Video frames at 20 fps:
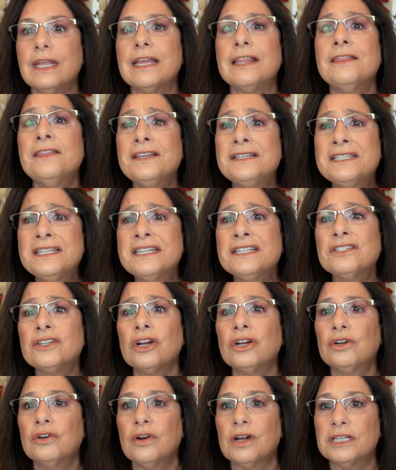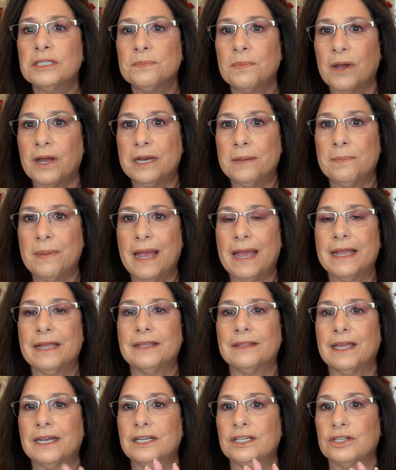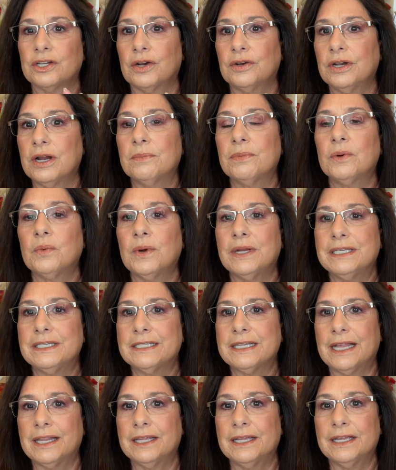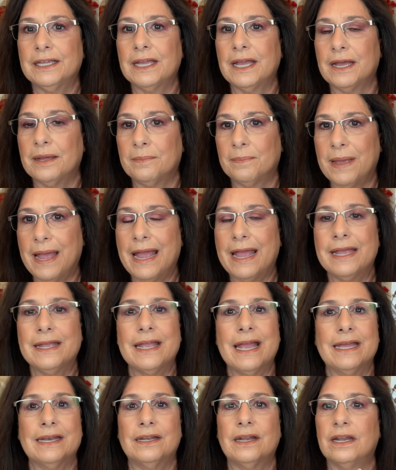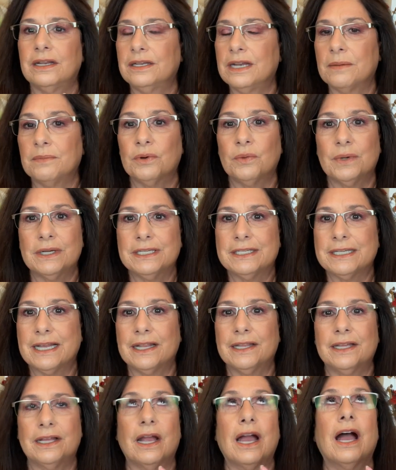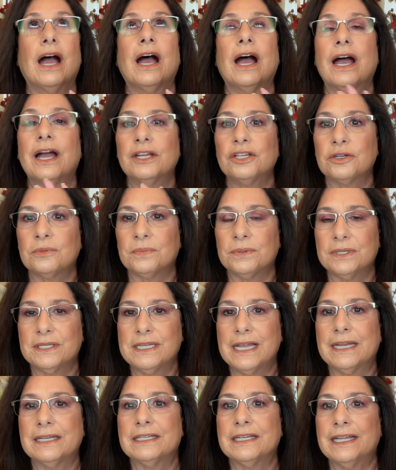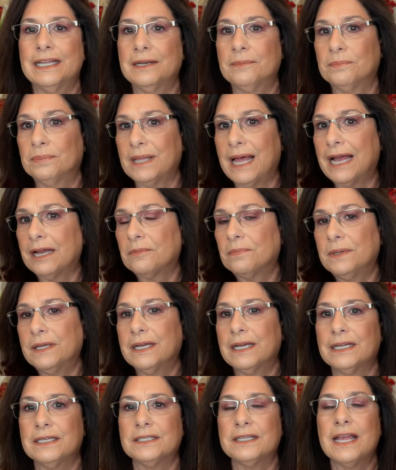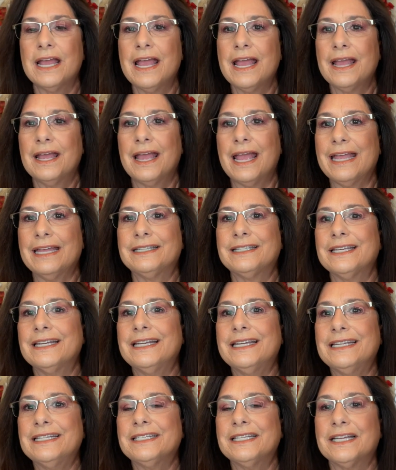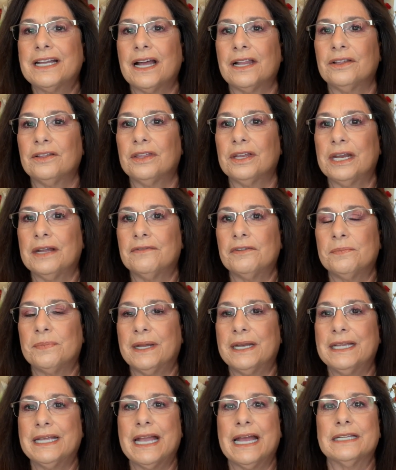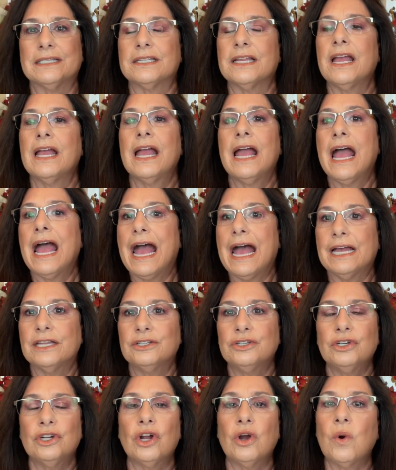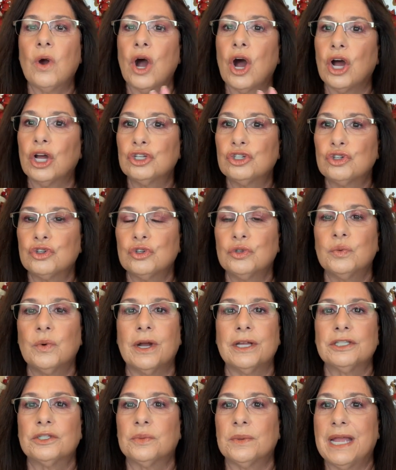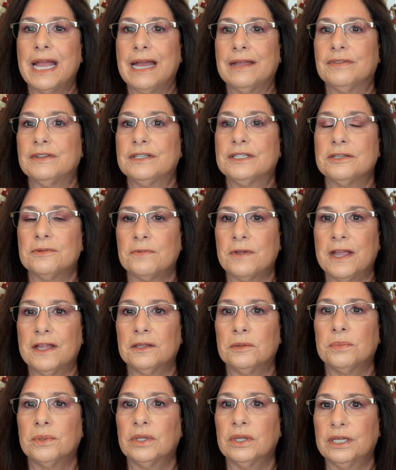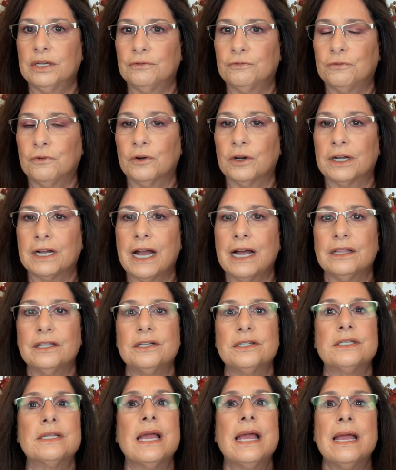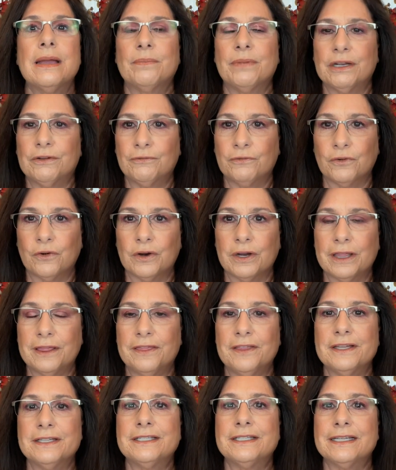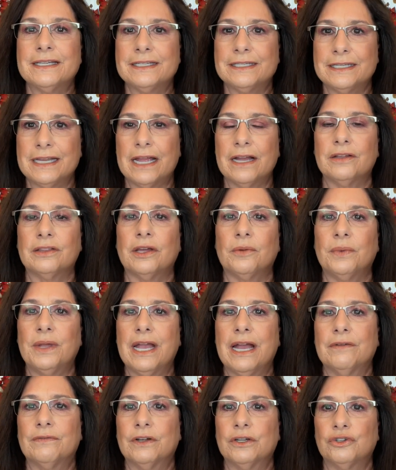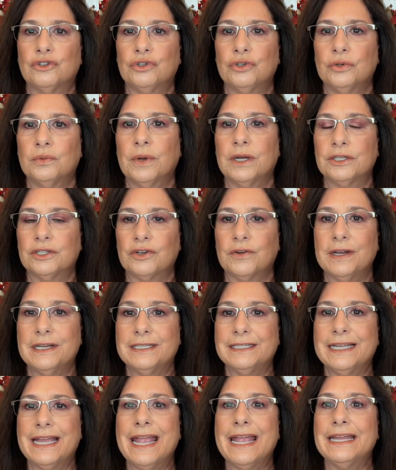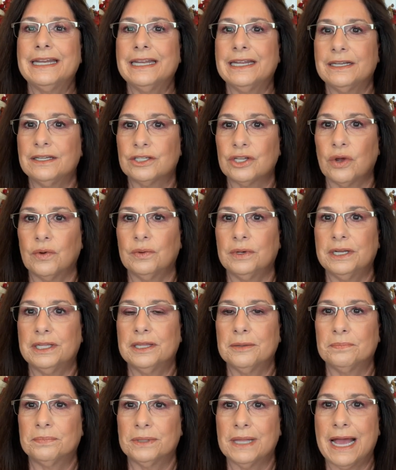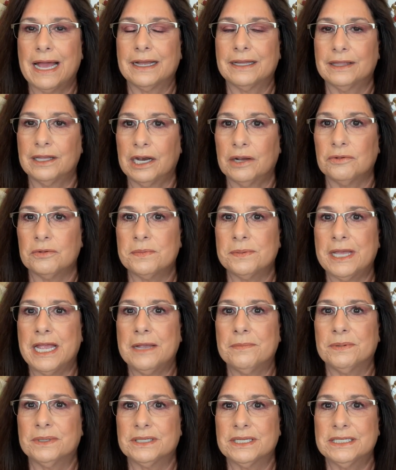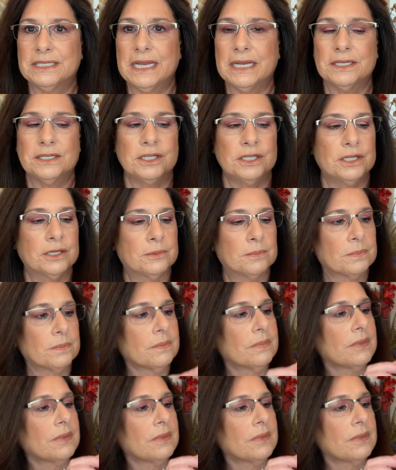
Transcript: This is our crossbody bag. That is our number one selling uh, bag and number one selling 100% in black because it's an easy color that everybody gets. As you know, on True Wants, we have this available in four colors, but for this sale that we have on True Wants Crazy 8, it is only the black that I will be able to send to you.